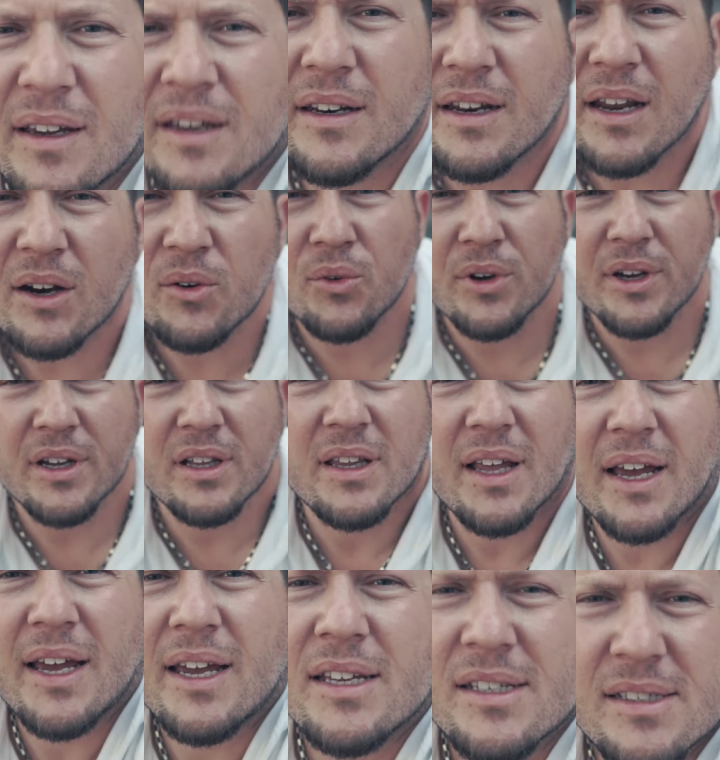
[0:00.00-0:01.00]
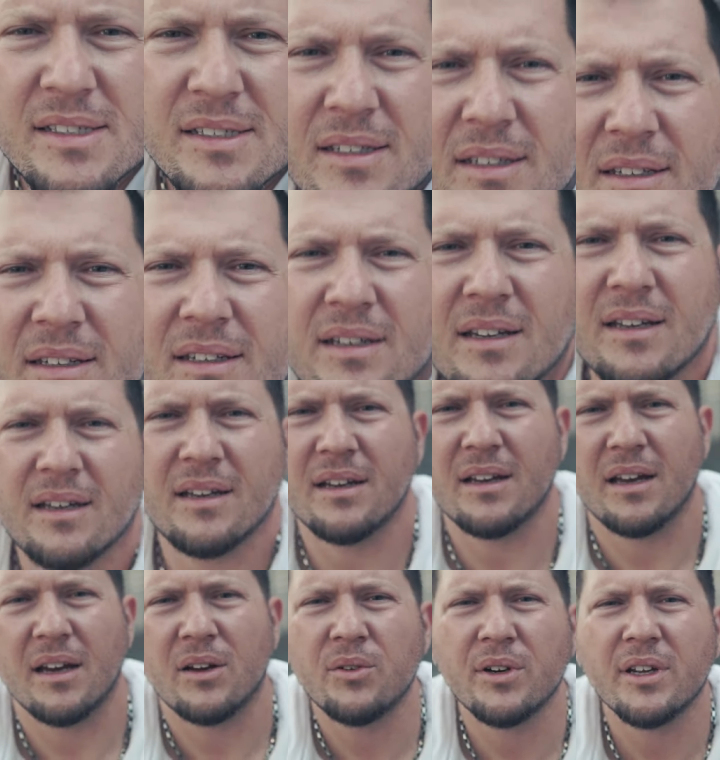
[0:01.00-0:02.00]
And I realized
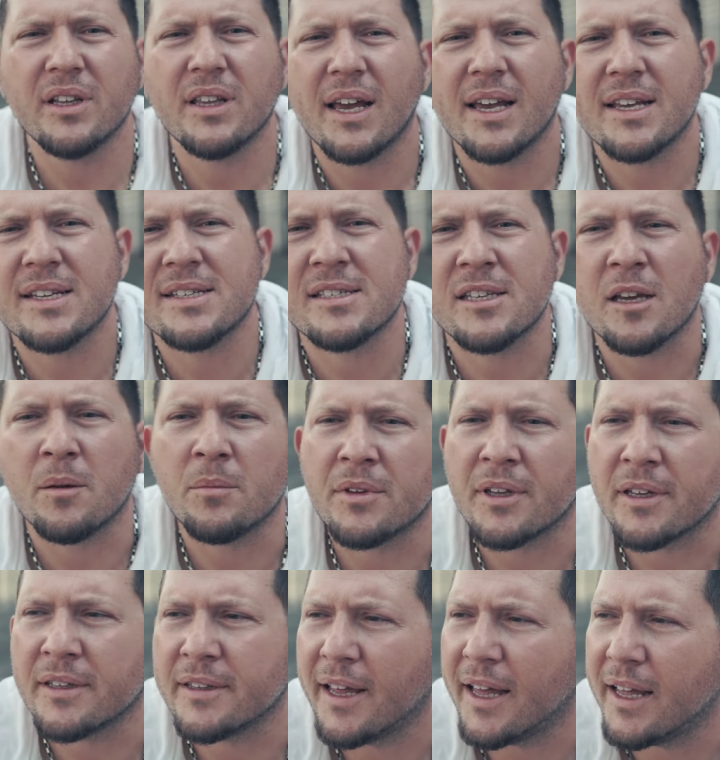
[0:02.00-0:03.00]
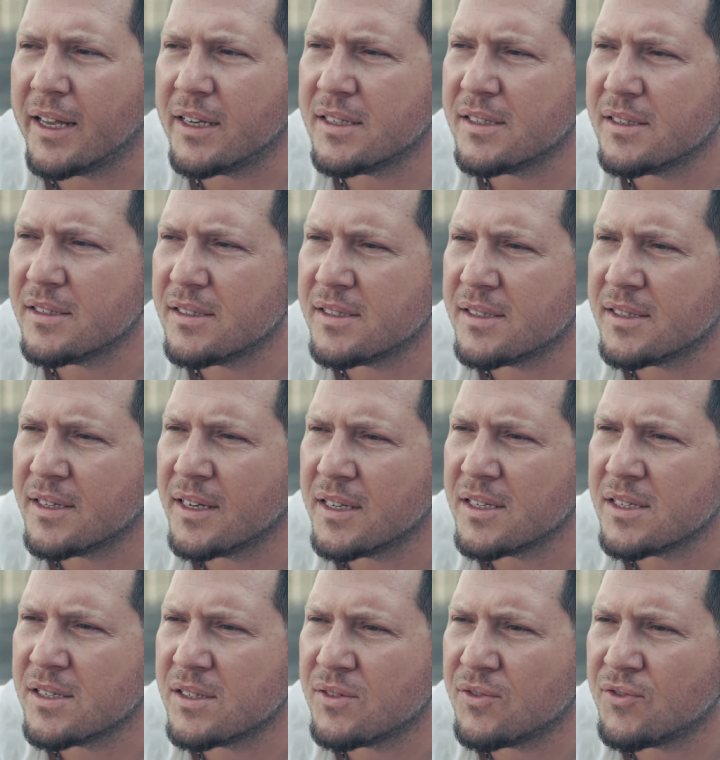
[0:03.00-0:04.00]
something, that
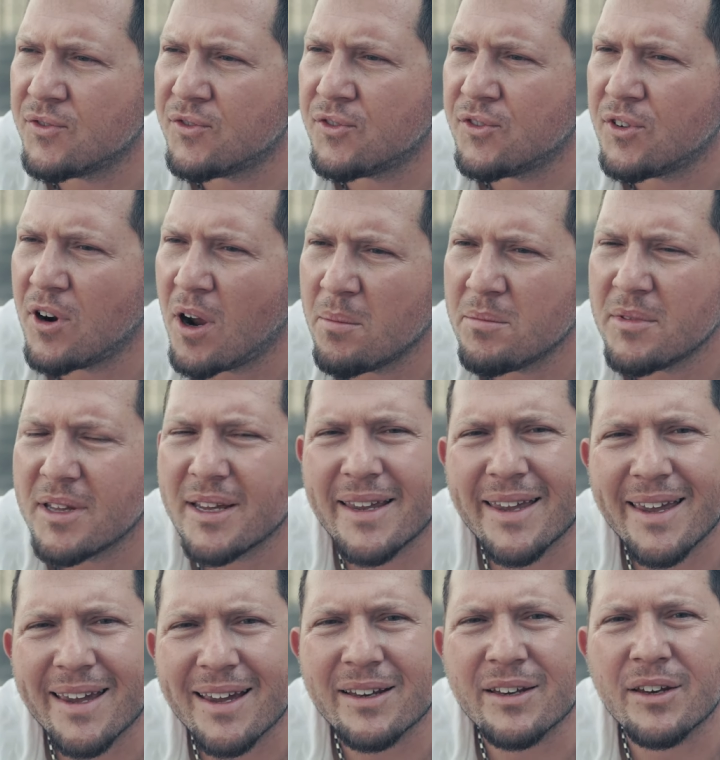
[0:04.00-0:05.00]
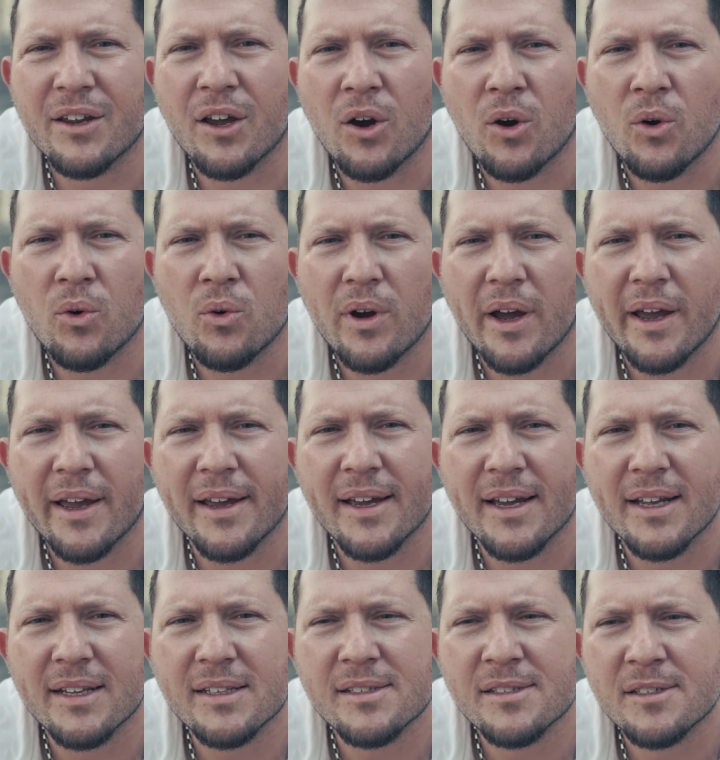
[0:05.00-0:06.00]
since from the get-go I
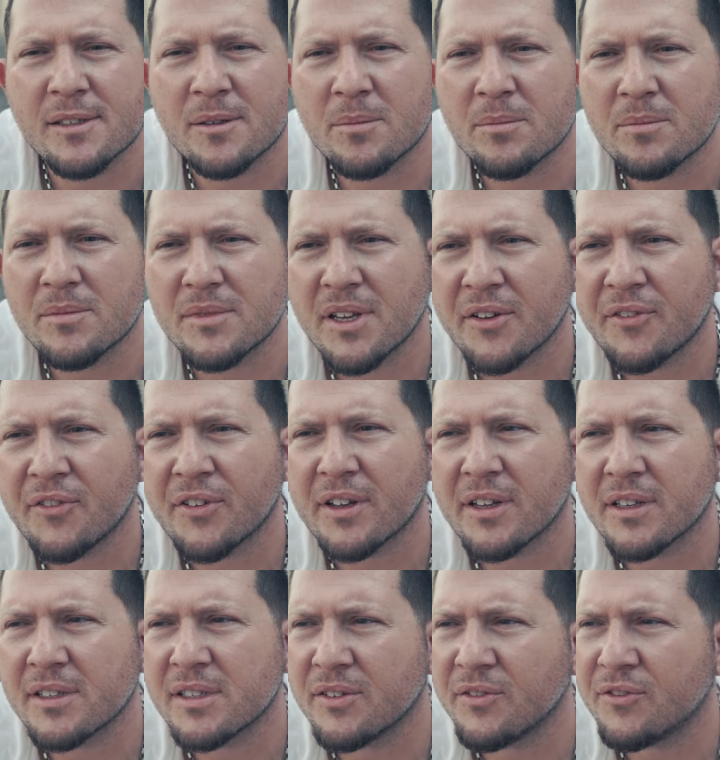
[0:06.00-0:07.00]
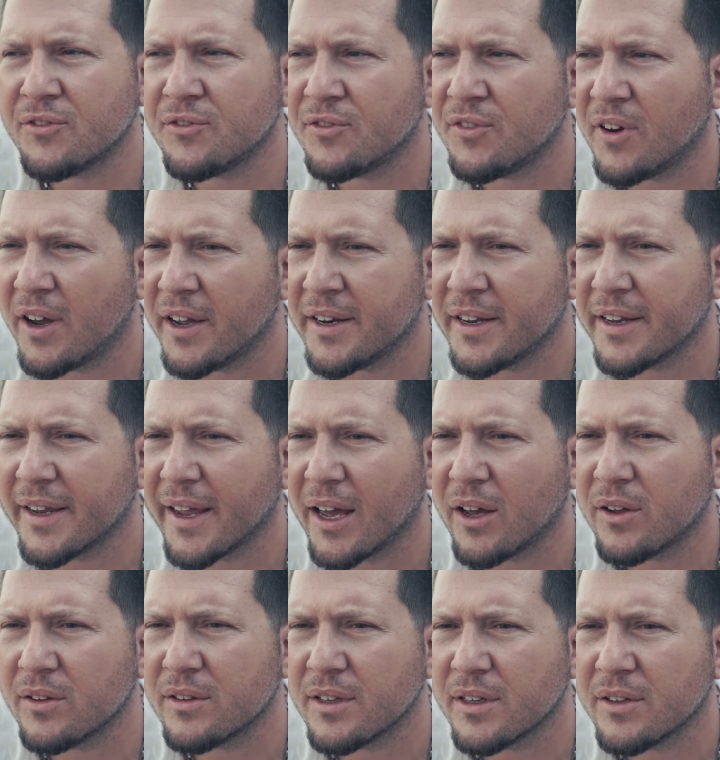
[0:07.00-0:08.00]
had some difficulty finding
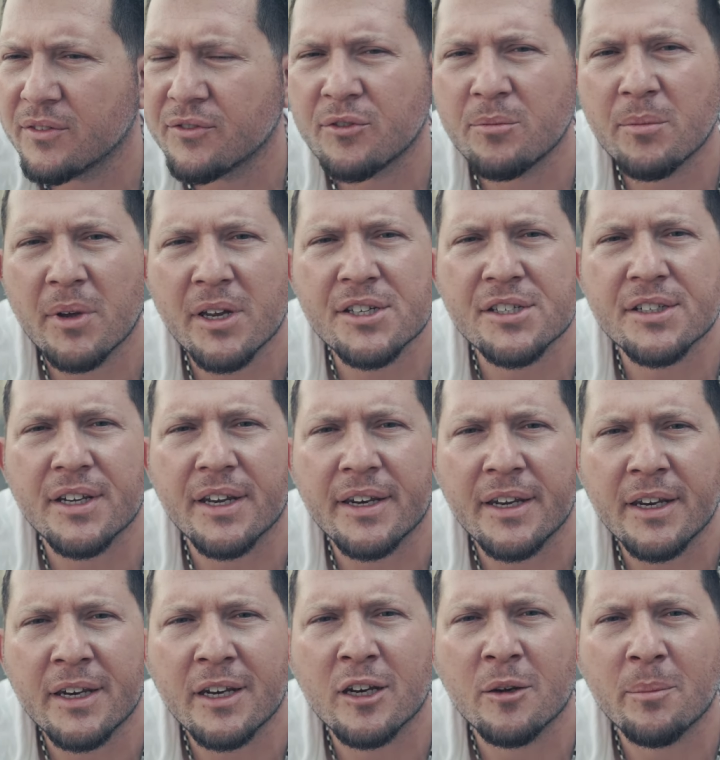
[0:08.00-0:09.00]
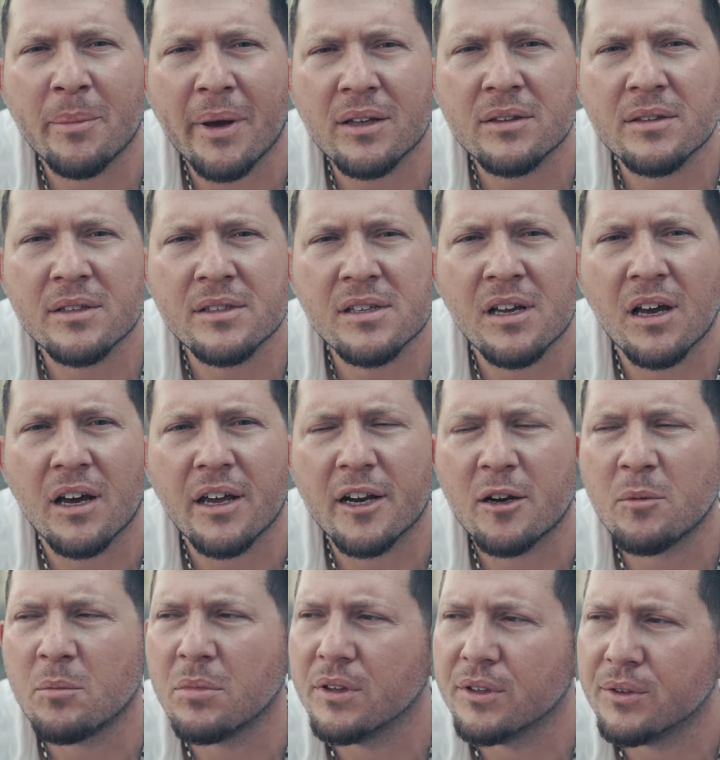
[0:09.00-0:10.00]
out the information I needed about this hot
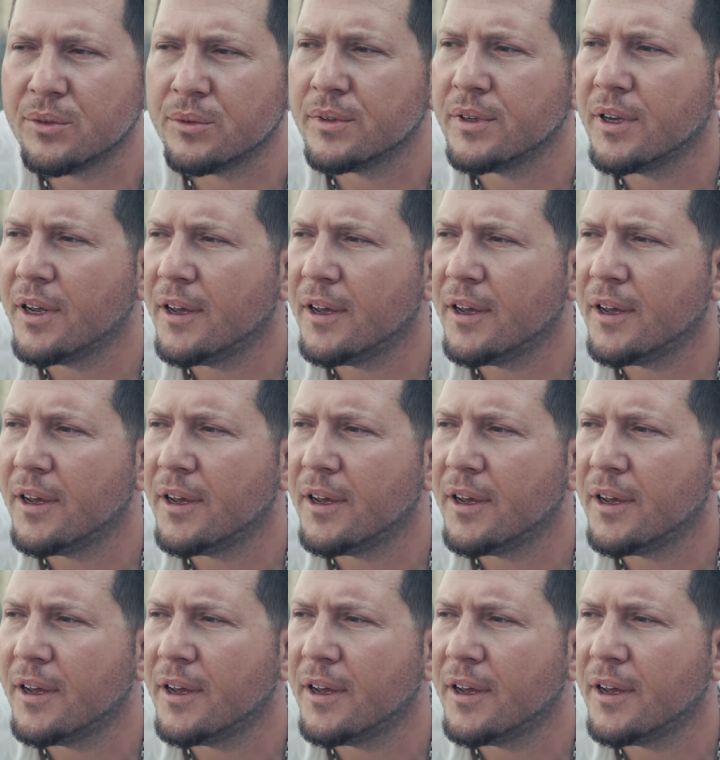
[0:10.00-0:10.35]
air balloon.